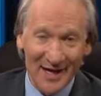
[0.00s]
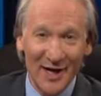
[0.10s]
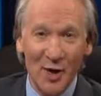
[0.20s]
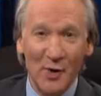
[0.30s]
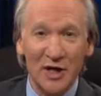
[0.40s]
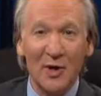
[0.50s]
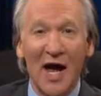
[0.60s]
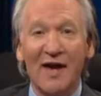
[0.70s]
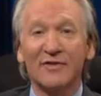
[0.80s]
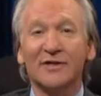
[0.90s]
You know, when you
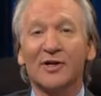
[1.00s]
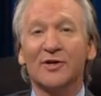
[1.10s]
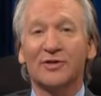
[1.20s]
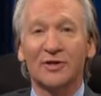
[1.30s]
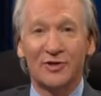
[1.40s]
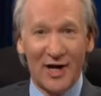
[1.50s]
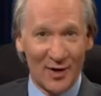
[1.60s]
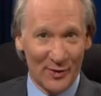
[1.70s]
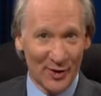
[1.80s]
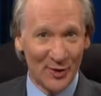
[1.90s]
have a surgeon
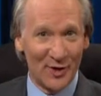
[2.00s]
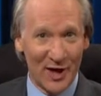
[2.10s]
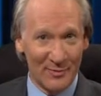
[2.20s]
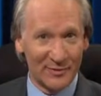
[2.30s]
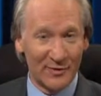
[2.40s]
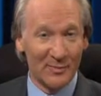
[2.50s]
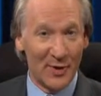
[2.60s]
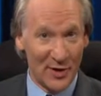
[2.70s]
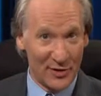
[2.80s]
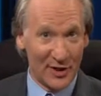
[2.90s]
general who comes from
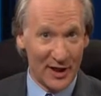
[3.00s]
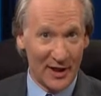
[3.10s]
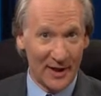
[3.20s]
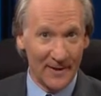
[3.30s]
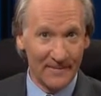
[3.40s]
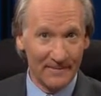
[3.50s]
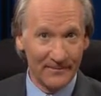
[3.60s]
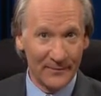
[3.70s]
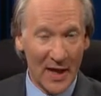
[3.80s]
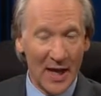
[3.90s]
Burger King,
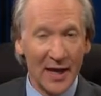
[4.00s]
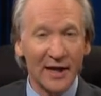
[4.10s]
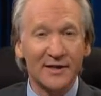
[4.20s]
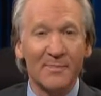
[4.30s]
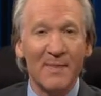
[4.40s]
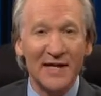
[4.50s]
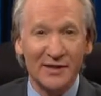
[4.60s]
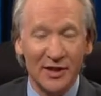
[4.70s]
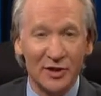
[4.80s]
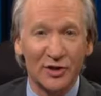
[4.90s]
it's a
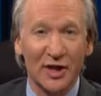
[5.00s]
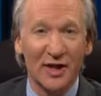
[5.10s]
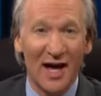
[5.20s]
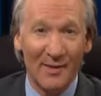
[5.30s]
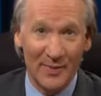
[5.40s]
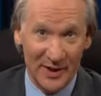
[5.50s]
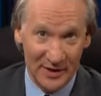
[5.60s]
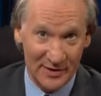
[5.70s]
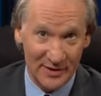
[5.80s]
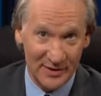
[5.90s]
message to
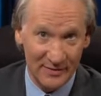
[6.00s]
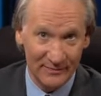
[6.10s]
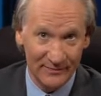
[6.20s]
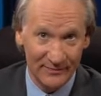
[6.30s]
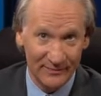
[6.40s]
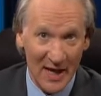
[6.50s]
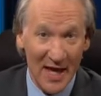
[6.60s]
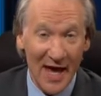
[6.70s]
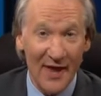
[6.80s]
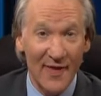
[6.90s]
lobbyists.
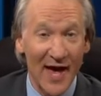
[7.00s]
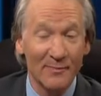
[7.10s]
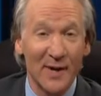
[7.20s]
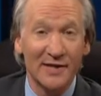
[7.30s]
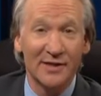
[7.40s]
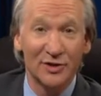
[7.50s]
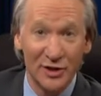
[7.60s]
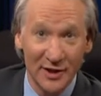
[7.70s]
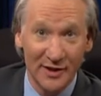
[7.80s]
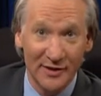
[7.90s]
And that message
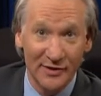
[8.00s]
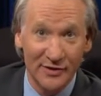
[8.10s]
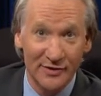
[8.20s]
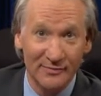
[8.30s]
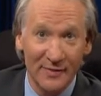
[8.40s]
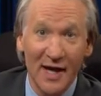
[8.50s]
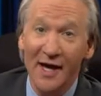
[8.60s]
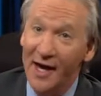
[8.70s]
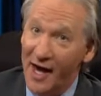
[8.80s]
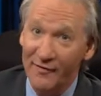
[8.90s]
is,
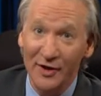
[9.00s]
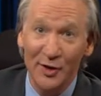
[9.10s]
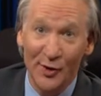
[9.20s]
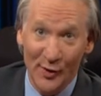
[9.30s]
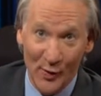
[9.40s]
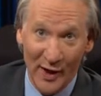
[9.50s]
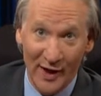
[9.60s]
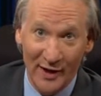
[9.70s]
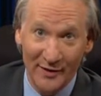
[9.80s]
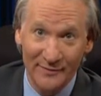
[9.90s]
have it your way.